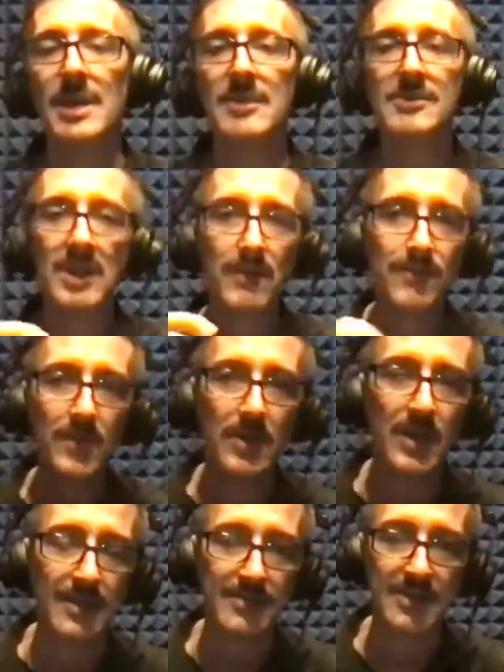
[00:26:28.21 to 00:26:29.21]
is going to
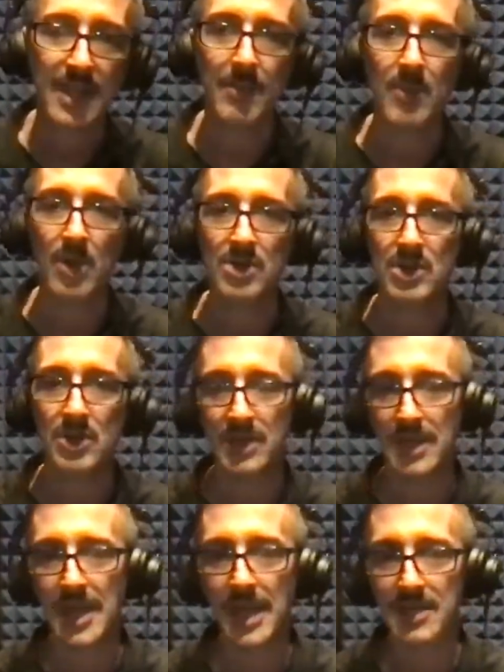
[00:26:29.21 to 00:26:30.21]
feel that same emotional
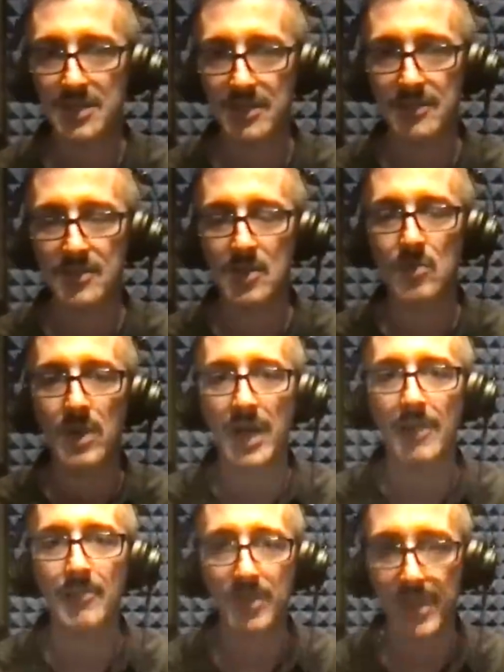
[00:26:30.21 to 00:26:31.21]
connection to what
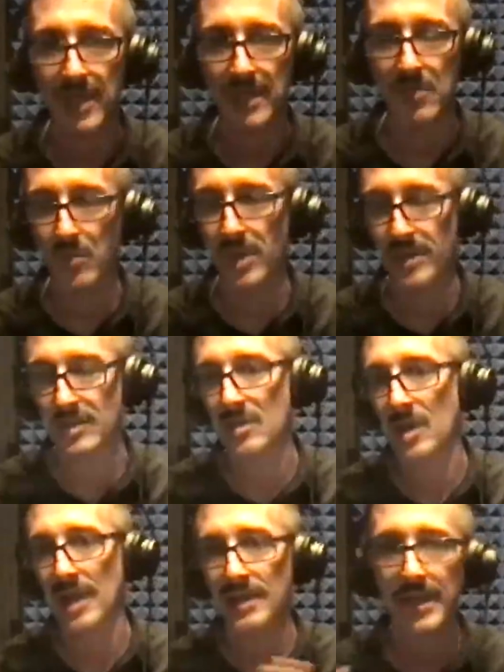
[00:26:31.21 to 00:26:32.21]
I played and what
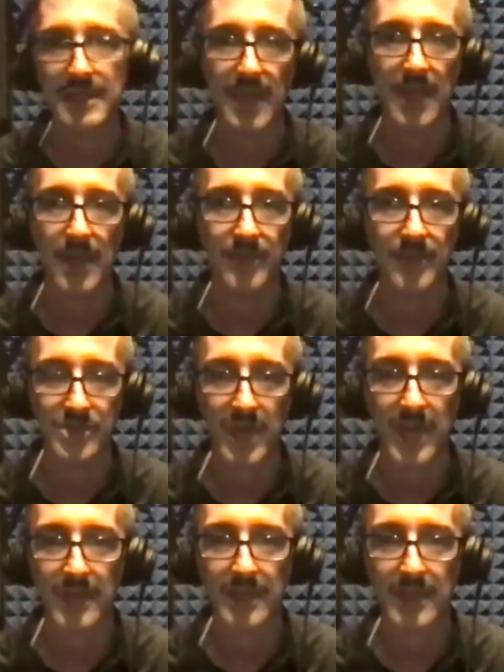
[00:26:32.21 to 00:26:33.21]
I laid down on the
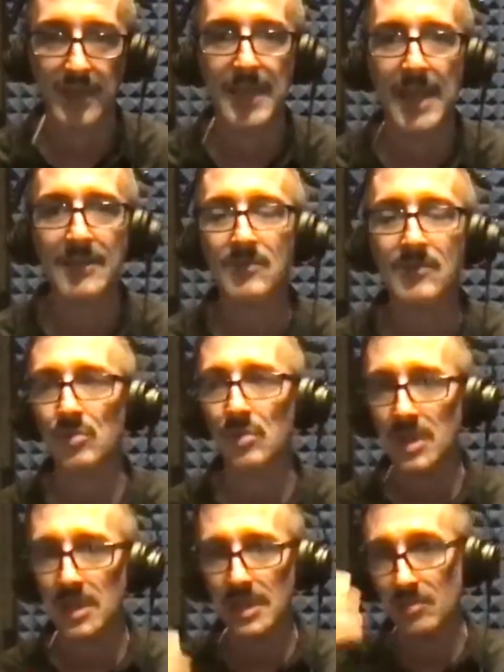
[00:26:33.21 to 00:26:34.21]
track. And that's
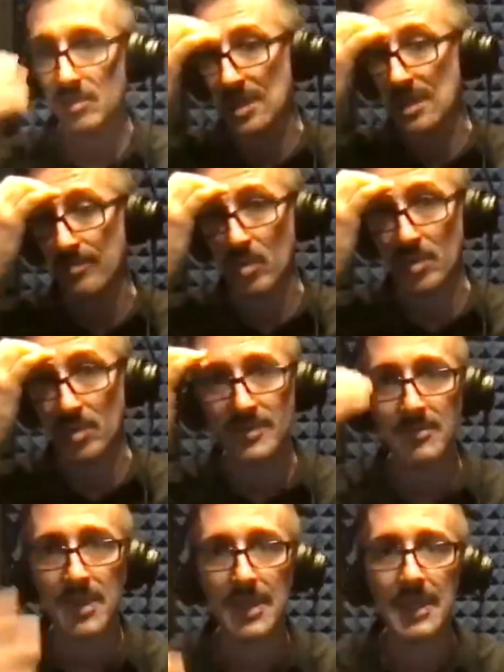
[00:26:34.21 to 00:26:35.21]
really, really important
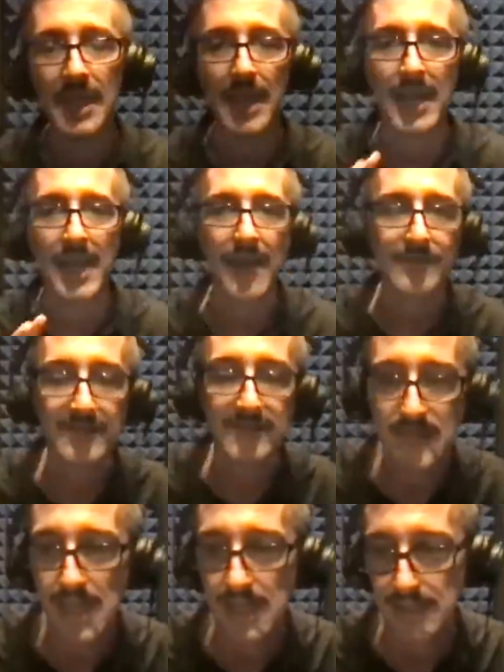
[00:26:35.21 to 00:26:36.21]
to me. And I have to
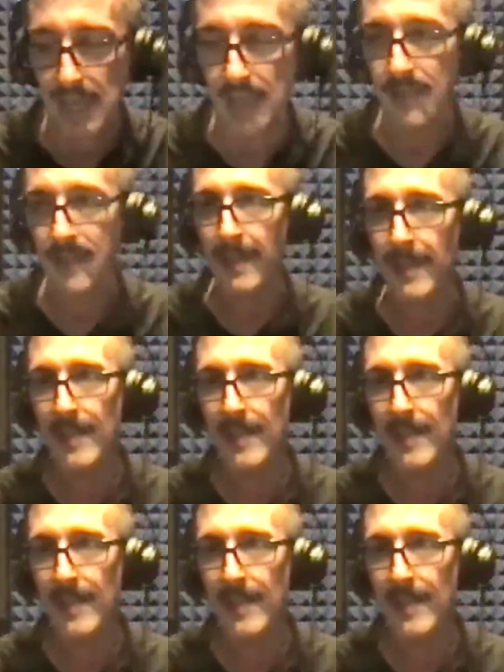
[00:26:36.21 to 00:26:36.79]
say that